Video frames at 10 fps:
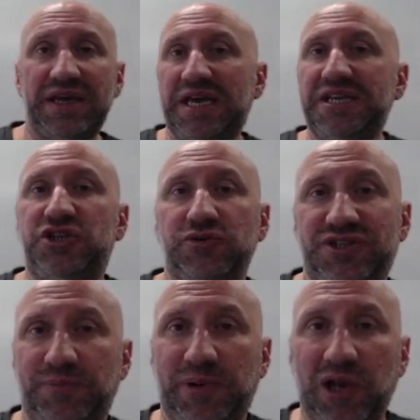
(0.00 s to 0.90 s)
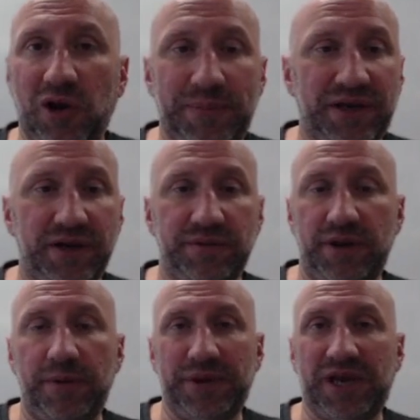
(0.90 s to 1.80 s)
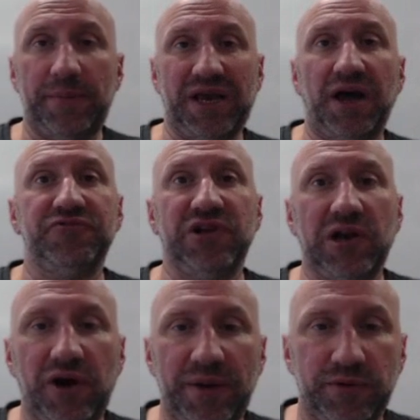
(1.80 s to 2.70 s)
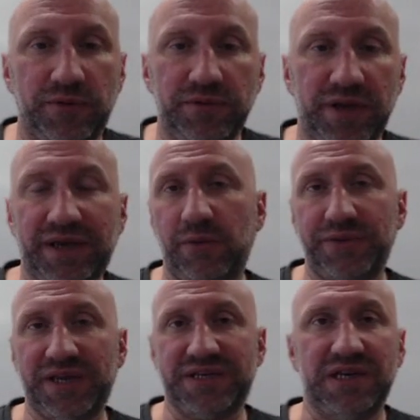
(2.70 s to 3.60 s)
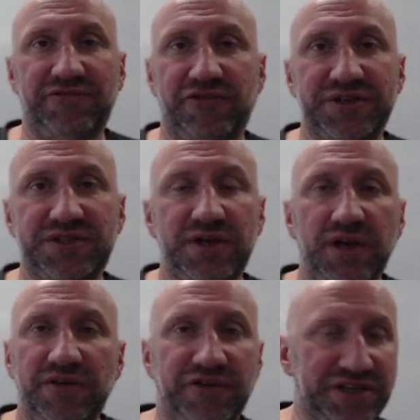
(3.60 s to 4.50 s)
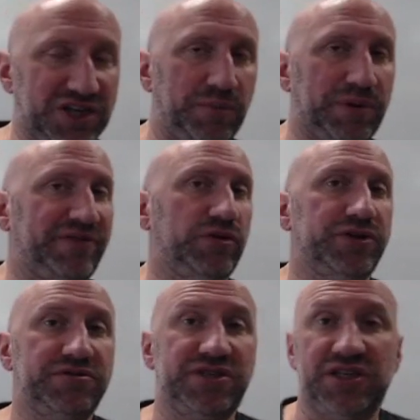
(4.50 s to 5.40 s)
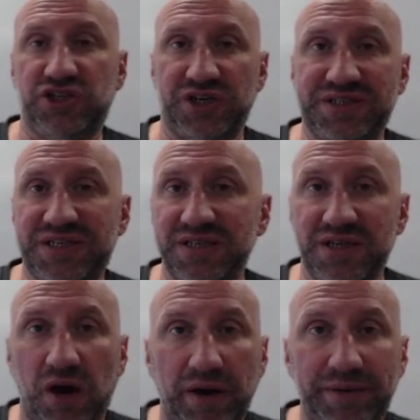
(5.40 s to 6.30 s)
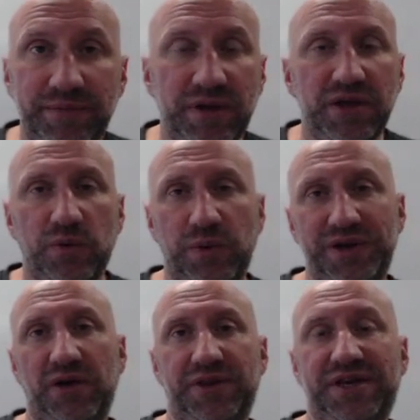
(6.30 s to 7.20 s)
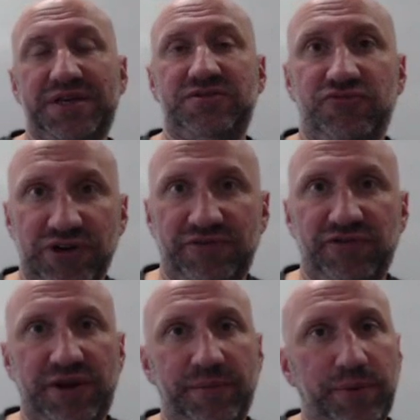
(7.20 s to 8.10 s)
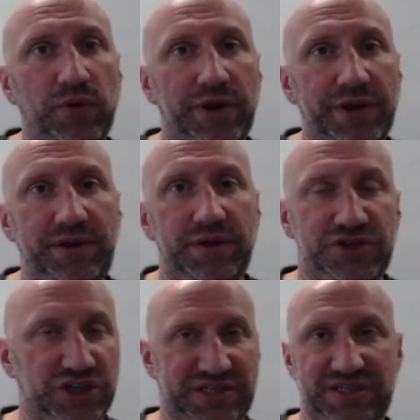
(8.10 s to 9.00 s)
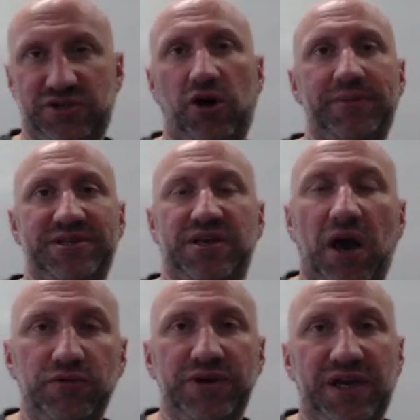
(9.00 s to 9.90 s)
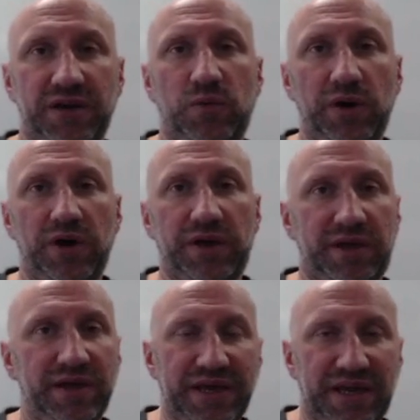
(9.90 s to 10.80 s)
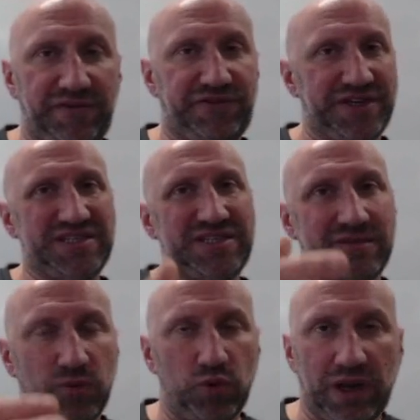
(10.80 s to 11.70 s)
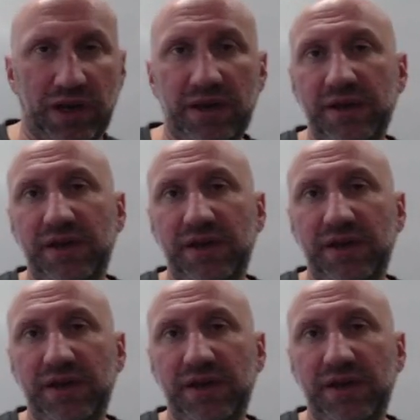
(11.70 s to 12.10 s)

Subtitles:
Is your supply becoming unreliable, okay, with their deliveries? For example, if you're using just in time, we know that it's really, really important. Just in time is only going to work if these smaller,